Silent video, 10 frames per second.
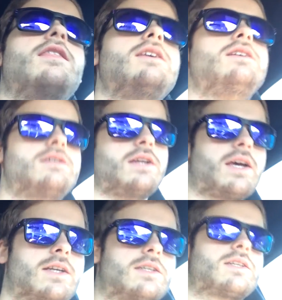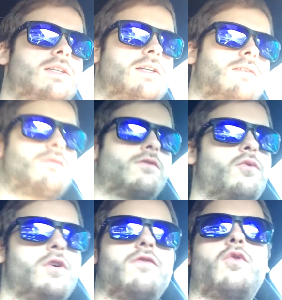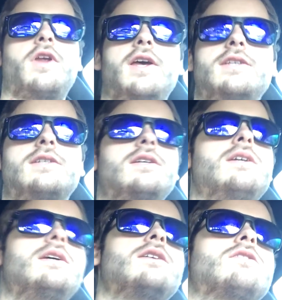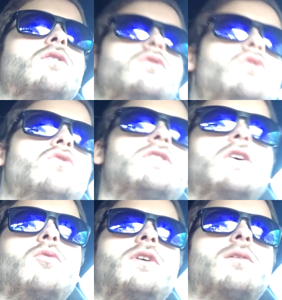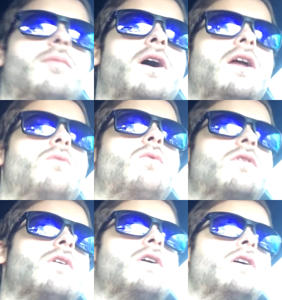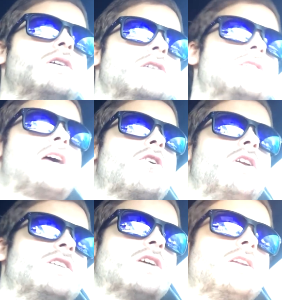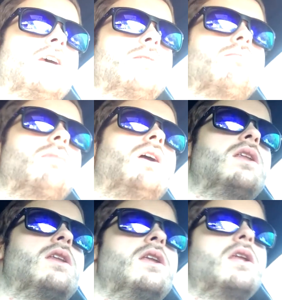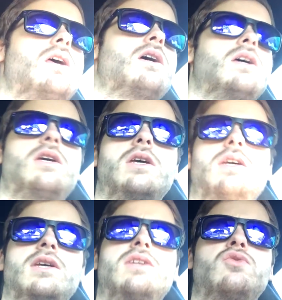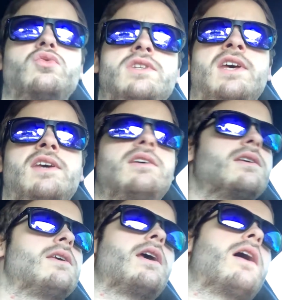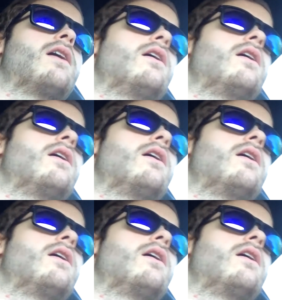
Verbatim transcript: these next three or four days. So Tuesday will be combined with uh, Saturday, Sunday, and Monday, Tuesday. Yeah.